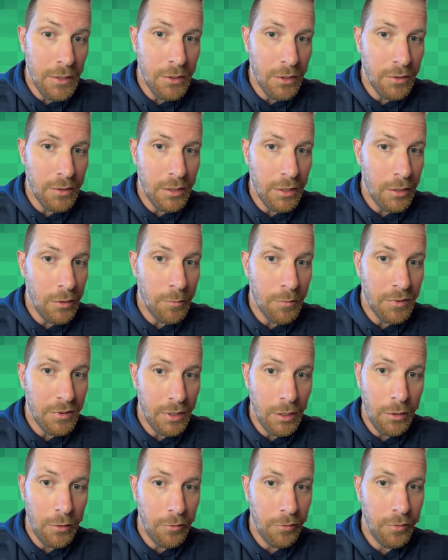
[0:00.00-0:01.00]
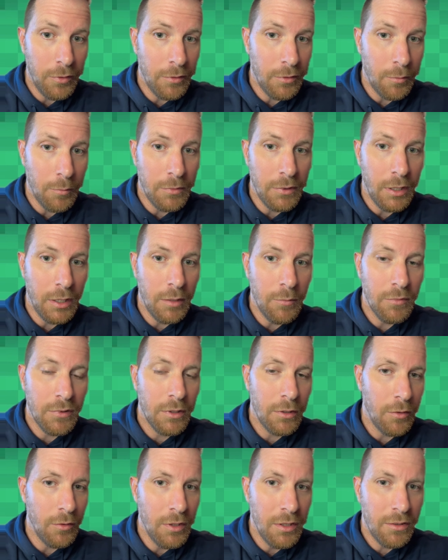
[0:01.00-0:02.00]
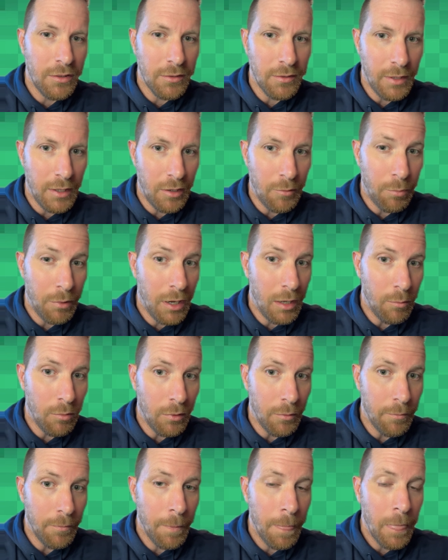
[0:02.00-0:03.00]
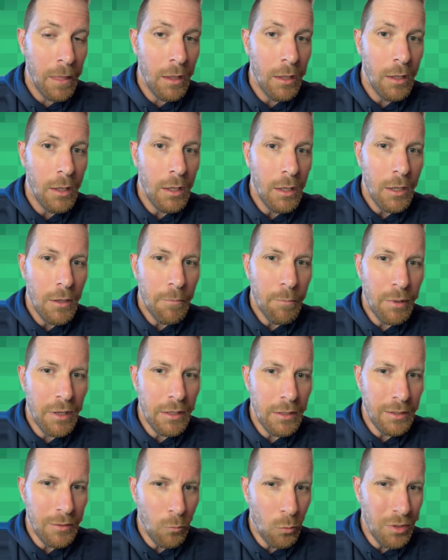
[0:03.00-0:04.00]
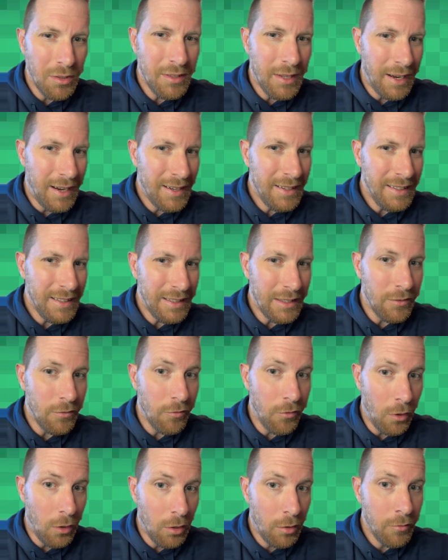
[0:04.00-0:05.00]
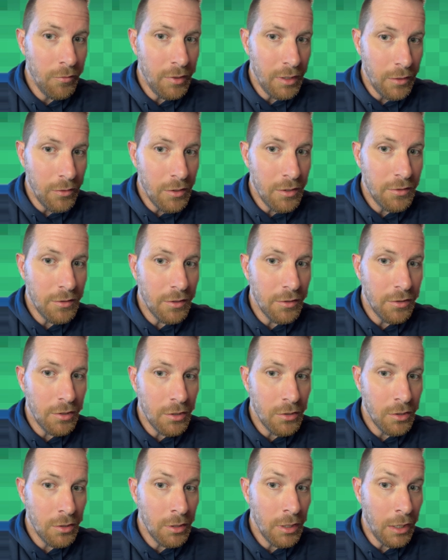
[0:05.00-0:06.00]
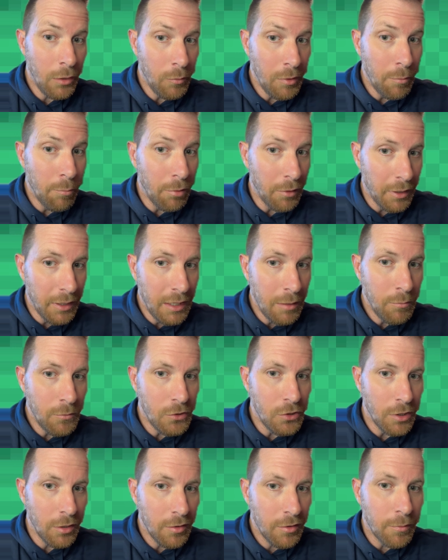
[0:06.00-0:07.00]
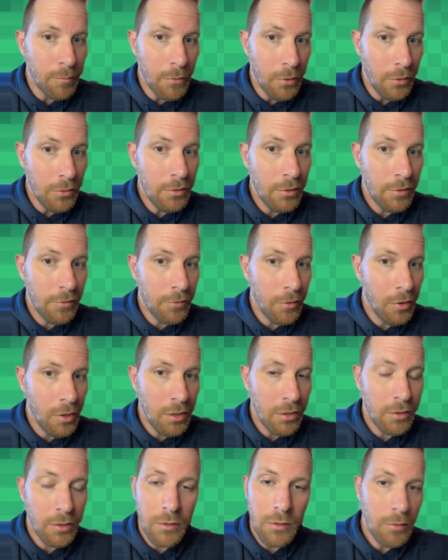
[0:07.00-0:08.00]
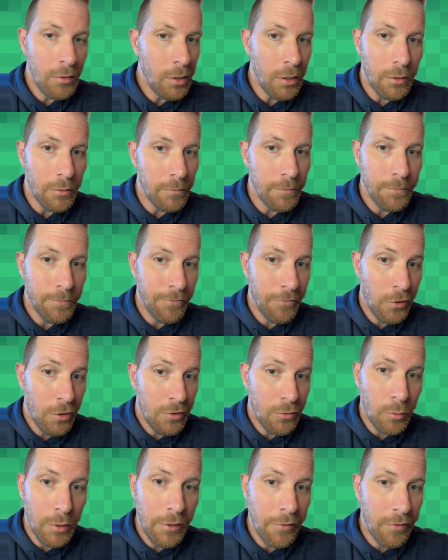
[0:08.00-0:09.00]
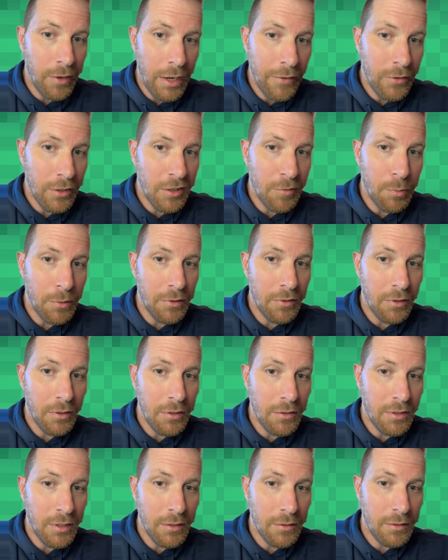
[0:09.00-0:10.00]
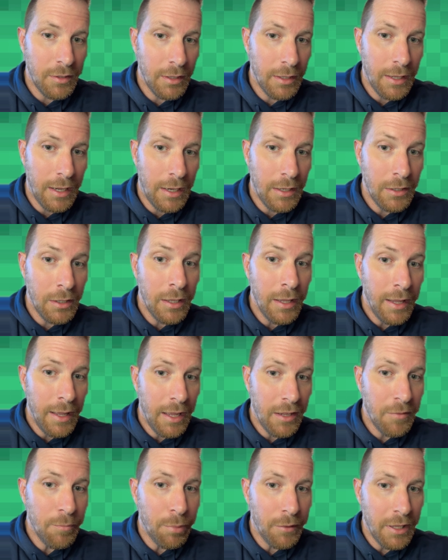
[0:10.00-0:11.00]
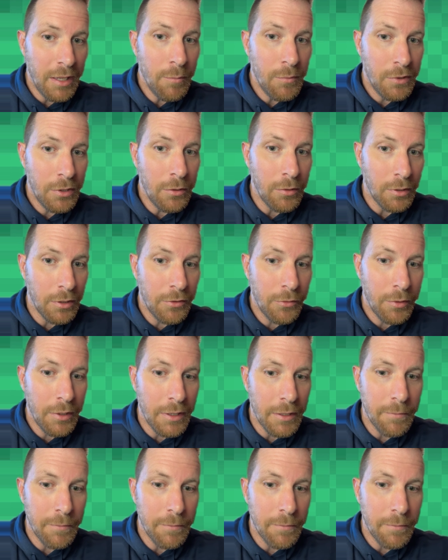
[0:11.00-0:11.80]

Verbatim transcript: does it himself sometimes. So this is not a problem. But was God involved in this decision? Can we blame just Moses for this? No. Verse 25 explicitly says that God has blame too. Let's read